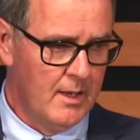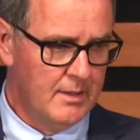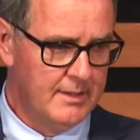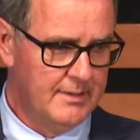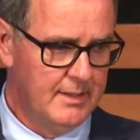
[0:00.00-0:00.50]

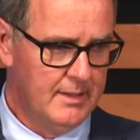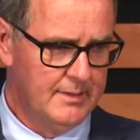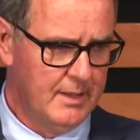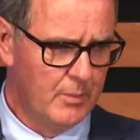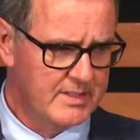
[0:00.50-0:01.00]

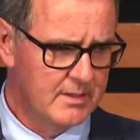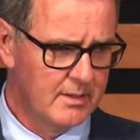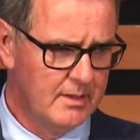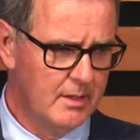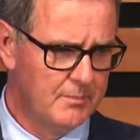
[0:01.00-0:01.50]
they
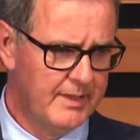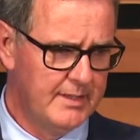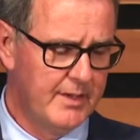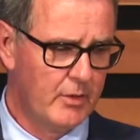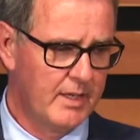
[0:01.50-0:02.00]
recently
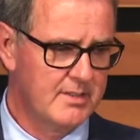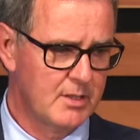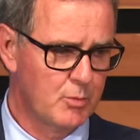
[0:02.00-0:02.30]
updated their cancer